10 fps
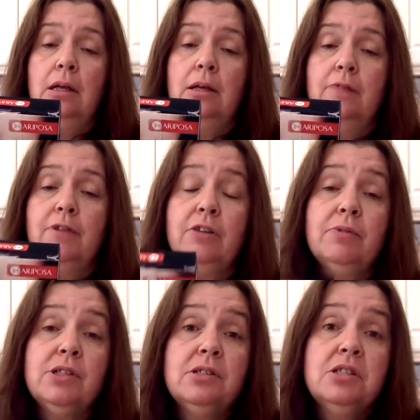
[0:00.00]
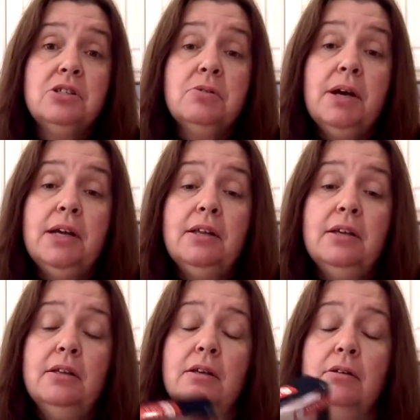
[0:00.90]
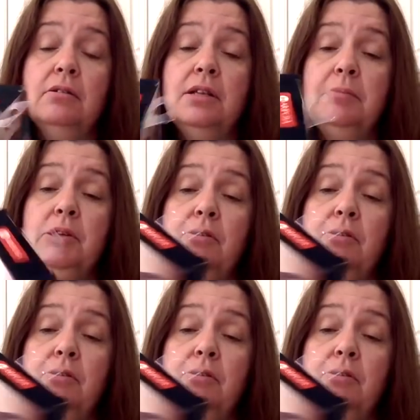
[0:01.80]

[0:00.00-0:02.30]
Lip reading: If anyone's tried it, let me